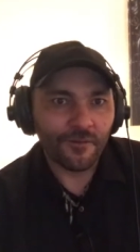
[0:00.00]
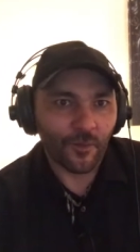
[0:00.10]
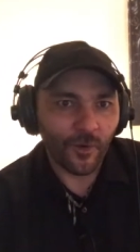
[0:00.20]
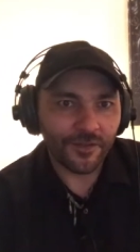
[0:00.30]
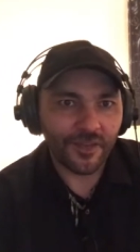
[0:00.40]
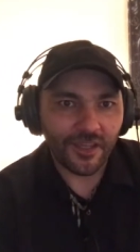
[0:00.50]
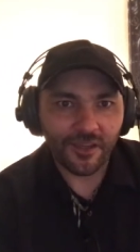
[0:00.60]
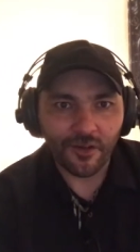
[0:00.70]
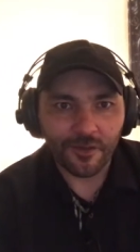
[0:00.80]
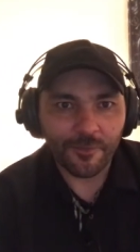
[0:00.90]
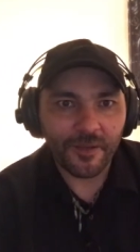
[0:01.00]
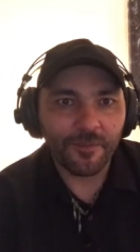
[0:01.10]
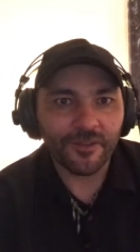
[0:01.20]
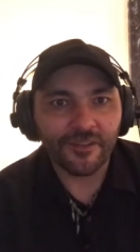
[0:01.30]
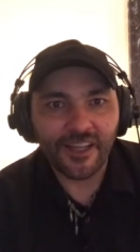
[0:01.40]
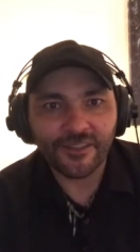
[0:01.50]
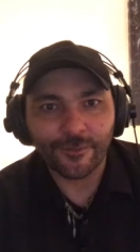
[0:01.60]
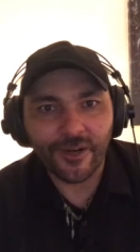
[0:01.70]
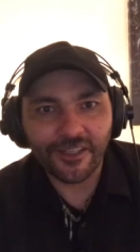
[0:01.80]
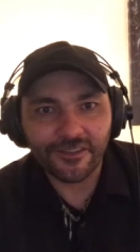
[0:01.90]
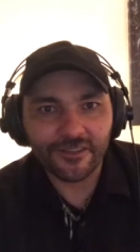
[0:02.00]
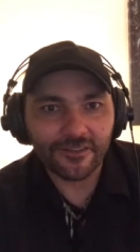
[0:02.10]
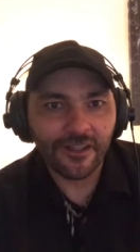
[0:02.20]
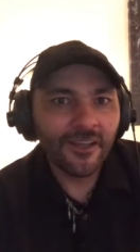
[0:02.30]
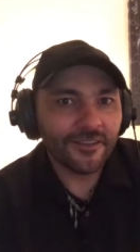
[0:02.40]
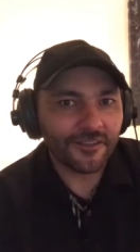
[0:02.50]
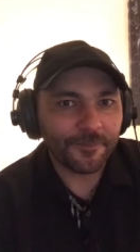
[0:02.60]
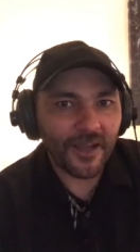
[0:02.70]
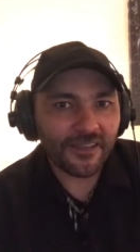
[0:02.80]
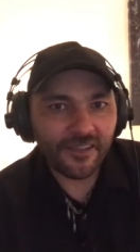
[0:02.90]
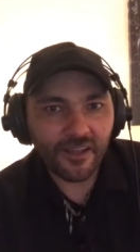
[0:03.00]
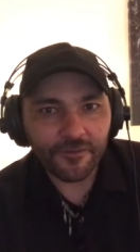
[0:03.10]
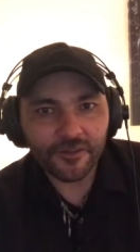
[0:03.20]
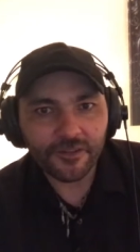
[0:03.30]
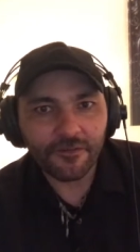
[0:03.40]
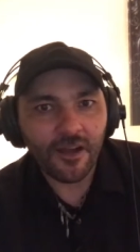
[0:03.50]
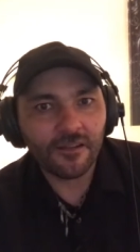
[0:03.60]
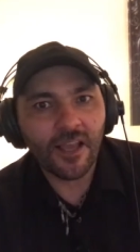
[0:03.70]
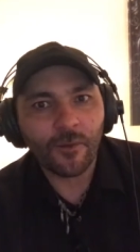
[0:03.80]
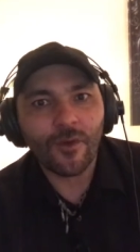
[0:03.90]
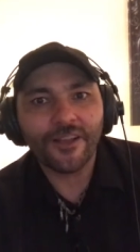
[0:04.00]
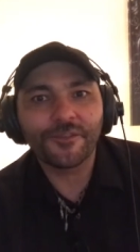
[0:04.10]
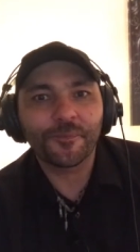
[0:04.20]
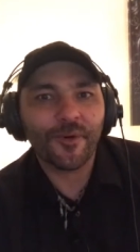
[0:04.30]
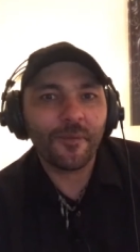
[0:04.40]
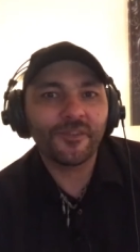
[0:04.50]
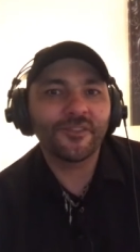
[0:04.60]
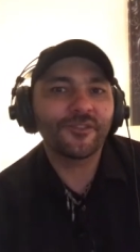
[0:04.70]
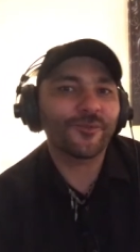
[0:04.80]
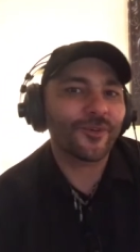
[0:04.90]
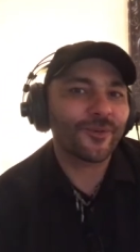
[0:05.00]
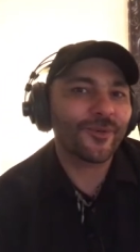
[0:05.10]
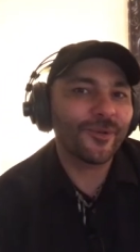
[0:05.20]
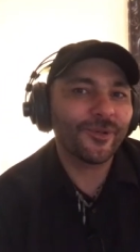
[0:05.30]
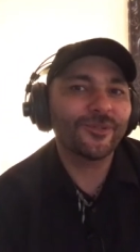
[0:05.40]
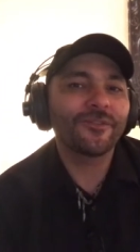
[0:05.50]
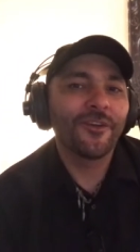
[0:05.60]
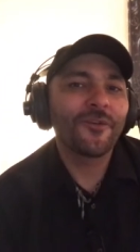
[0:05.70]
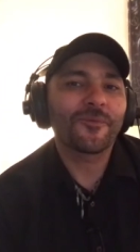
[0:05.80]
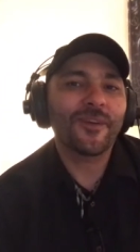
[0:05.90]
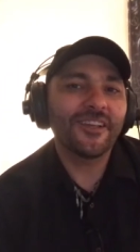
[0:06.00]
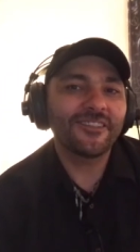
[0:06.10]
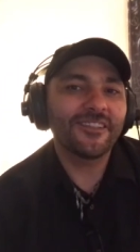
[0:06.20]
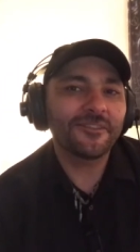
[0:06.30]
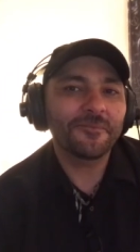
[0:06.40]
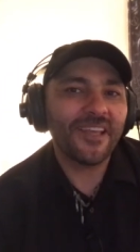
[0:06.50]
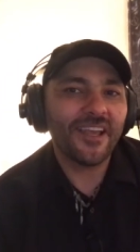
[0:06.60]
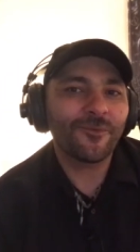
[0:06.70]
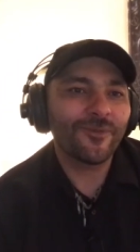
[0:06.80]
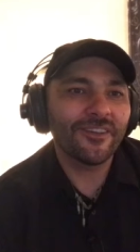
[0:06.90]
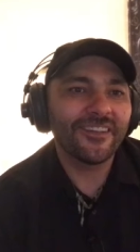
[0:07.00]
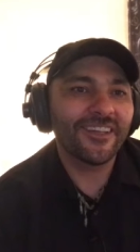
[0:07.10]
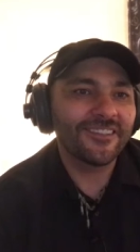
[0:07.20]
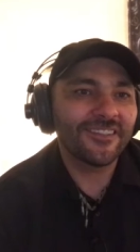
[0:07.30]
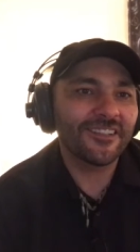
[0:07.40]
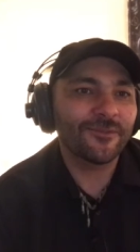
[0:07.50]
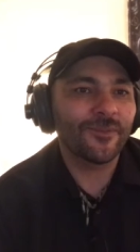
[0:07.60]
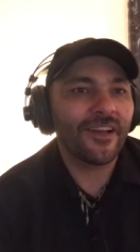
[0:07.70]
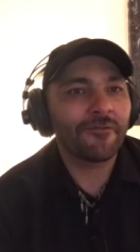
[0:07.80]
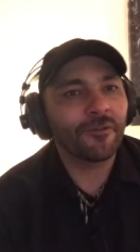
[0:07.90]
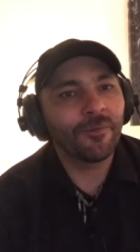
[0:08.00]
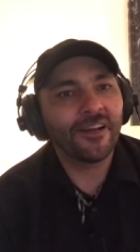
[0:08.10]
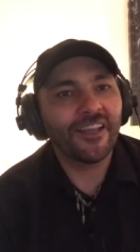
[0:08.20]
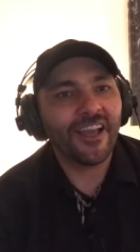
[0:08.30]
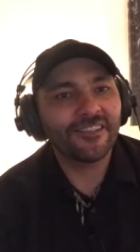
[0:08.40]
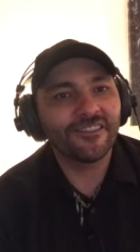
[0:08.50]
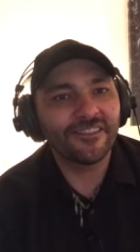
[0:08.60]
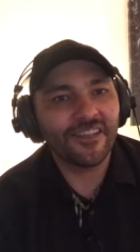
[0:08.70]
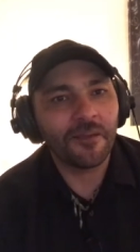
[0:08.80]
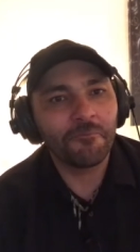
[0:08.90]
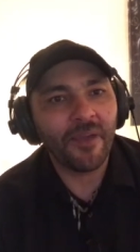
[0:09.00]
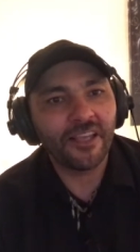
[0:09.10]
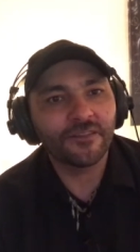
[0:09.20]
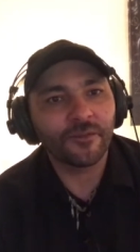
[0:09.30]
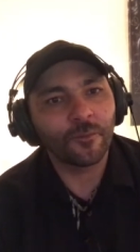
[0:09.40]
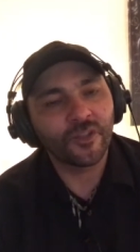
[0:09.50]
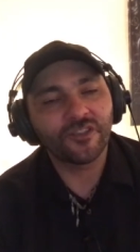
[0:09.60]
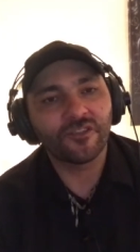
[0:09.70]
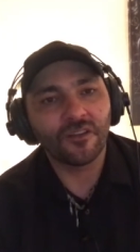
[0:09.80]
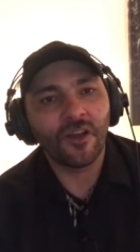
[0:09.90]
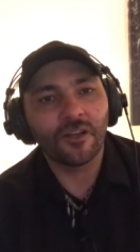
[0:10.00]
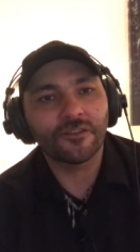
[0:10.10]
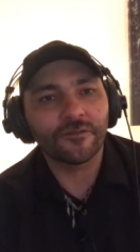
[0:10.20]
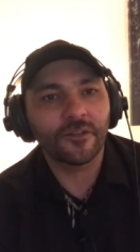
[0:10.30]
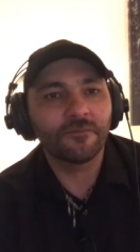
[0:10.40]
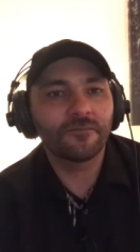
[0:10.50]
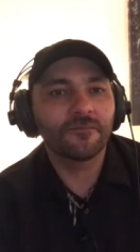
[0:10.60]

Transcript: For one thing, younger people are less racist. Despite the efforts of online white supremacist recruiters, racism can't really exist when everybody has the same base from which to launch from.